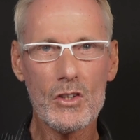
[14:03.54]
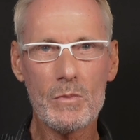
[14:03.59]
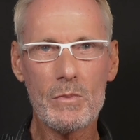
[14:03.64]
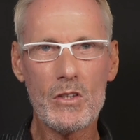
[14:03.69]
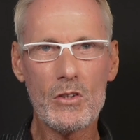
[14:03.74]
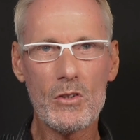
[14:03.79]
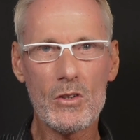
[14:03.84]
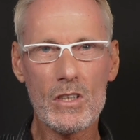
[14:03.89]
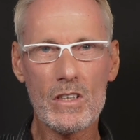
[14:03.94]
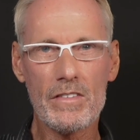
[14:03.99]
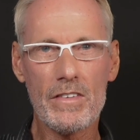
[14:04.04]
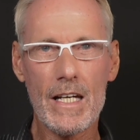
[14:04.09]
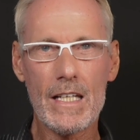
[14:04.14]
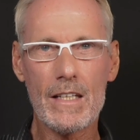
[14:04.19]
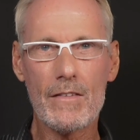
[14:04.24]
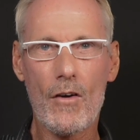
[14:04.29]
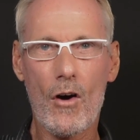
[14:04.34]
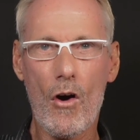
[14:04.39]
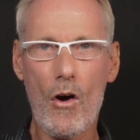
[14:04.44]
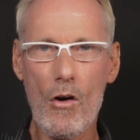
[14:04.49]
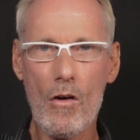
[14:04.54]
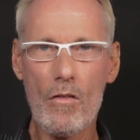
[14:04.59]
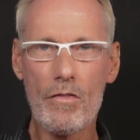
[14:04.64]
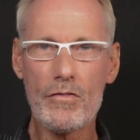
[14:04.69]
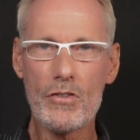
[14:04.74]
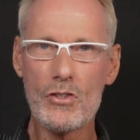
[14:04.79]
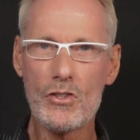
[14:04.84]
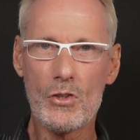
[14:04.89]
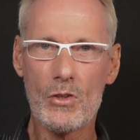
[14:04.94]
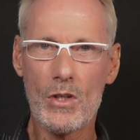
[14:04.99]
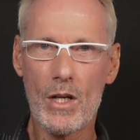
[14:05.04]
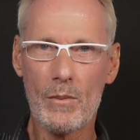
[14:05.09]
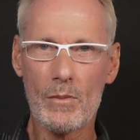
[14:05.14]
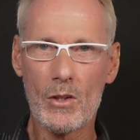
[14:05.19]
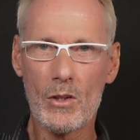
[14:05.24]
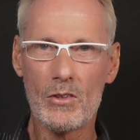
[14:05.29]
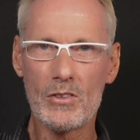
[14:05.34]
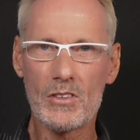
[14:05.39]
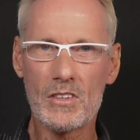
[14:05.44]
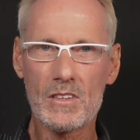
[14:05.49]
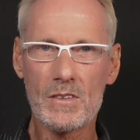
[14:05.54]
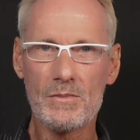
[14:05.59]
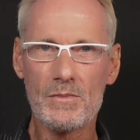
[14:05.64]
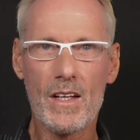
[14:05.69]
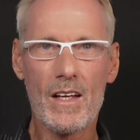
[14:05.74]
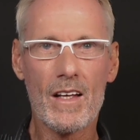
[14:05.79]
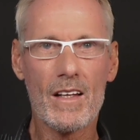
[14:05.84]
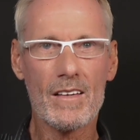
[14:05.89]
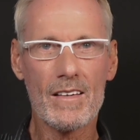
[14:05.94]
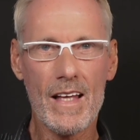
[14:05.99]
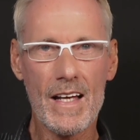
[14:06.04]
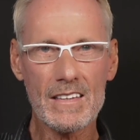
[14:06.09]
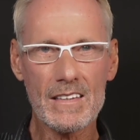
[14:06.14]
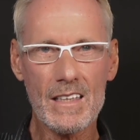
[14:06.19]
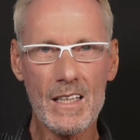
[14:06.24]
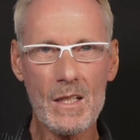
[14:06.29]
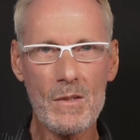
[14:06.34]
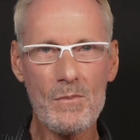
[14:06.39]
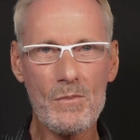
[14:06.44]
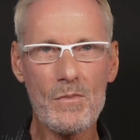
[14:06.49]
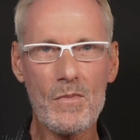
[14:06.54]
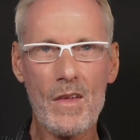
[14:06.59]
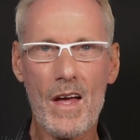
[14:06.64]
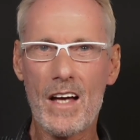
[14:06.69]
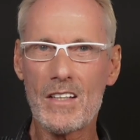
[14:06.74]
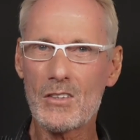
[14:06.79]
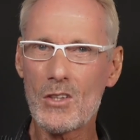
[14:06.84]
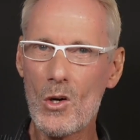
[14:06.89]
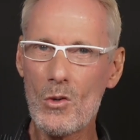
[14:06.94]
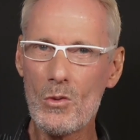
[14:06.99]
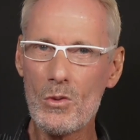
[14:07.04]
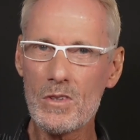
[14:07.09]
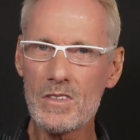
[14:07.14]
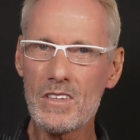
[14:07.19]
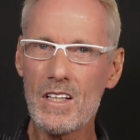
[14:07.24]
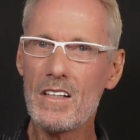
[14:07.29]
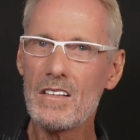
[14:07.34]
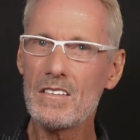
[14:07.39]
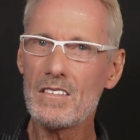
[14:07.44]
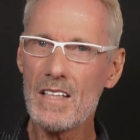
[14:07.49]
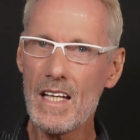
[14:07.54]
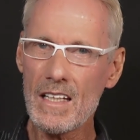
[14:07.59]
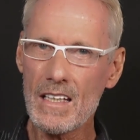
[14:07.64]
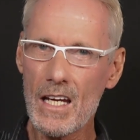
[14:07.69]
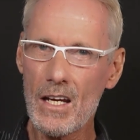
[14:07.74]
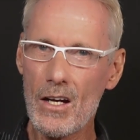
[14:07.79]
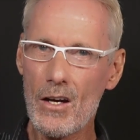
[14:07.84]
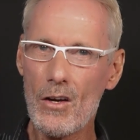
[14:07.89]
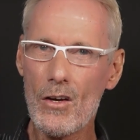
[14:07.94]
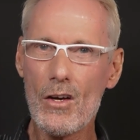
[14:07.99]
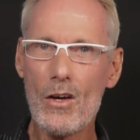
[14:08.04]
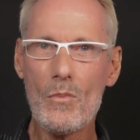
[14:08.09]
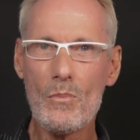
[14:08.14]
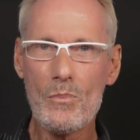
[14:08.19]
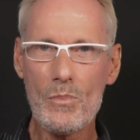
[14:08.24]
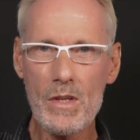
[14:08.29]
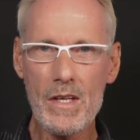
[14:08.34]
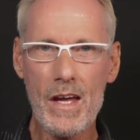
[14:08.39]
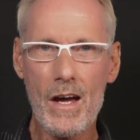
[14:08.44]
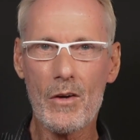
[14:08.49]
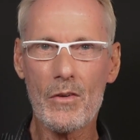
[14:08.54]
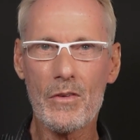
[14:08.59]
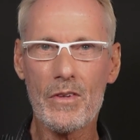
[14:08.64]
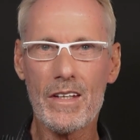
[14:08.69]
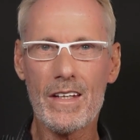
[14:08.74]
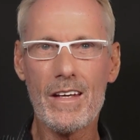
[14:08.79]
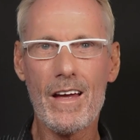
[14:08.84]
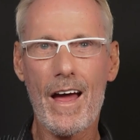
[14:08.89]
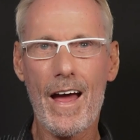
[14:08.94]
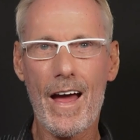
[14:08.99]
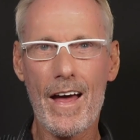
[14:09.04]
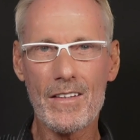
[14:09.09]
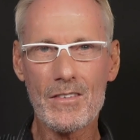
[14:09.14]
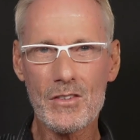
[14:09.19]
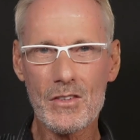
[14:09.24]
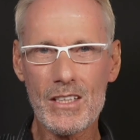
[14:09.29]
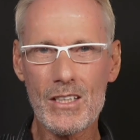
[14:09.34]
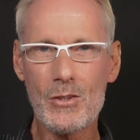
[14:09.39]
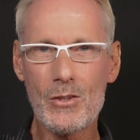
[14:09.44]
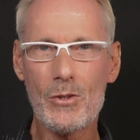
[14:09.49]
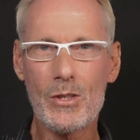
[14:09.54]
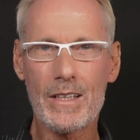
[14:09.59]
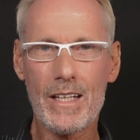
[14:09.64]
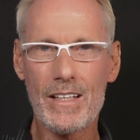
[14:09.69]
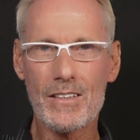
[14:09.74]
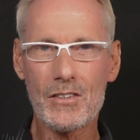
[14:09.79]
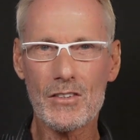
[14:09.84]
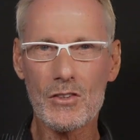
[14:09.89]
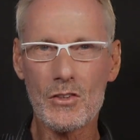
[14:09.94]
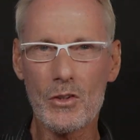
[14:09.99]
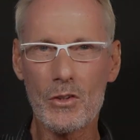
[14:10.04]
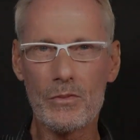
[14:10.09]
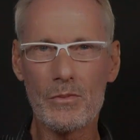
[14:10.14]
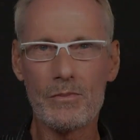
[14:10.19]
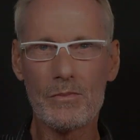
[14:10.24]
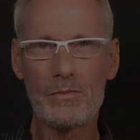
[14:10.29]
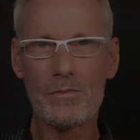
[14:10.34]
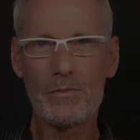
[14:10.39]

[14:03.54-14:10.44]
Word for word: you'll be notified of all future uploads. Lastly, as always, take care, be healthy and see you again soon.